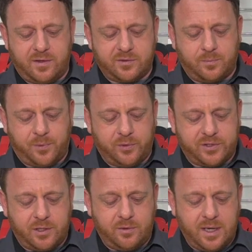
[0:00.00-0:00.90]
this will bolt
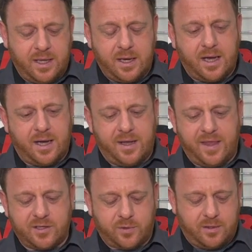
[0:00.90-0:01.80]
to, and
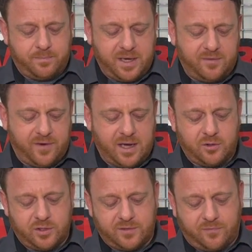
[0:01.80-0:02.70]
that's one of the big
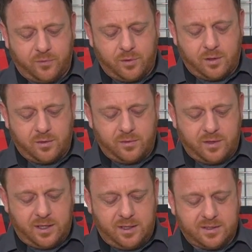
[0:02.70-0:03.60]
advantages for
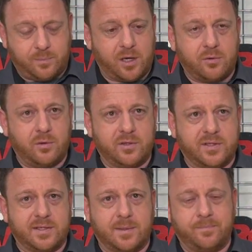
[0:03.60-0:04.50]
the Smart Cooler
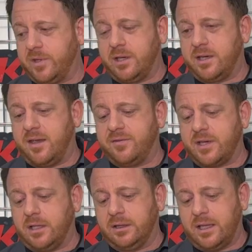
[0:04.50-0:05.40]
system. It gives
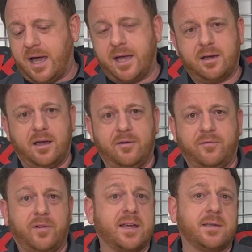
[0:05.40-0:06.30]
a lot of
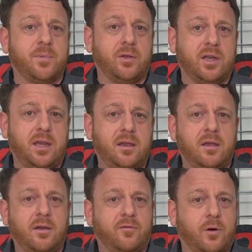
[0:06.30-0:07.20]
flexibility
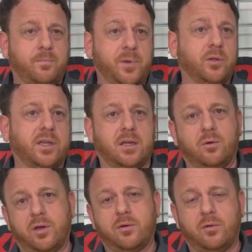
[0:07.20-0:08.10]
for building an
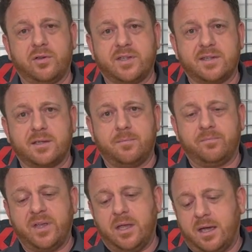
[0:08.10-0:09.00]
oil cooler
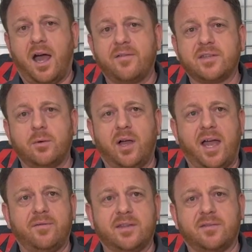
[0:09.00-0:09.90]
system. Obviously, we'll
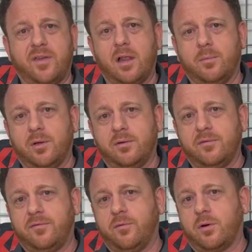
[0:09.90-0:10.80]
have this
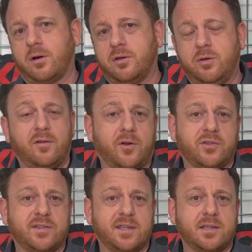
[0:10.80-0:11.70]
available for
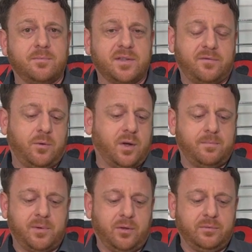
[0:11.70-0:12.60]
universal systems if you want
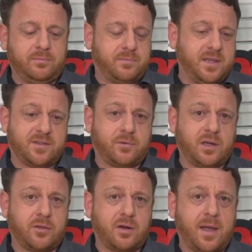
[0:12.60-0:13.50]
to build this for
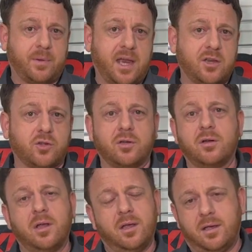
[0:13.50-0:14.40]
another
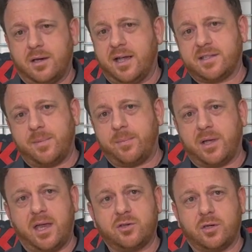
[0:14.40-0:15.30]
application, custom
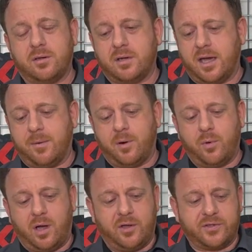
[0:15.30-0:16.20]
application, but
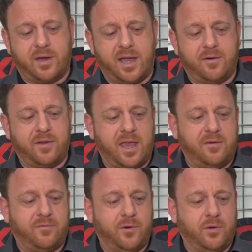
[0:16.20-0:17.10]
we'll also have
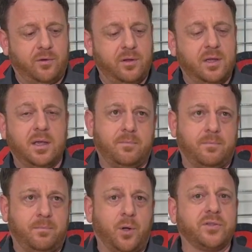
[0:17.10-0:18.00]
a full
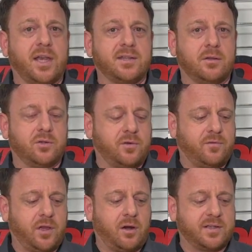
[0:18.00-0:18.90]
bolt-on solution
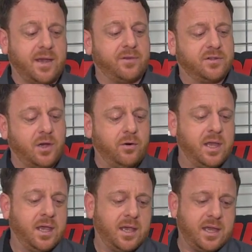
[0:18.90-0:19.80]
for the RX-7. So
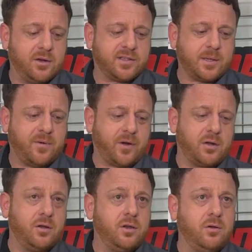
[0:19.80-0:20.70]
here's some of our
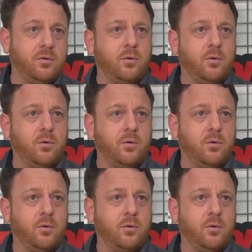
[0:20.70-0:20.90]
new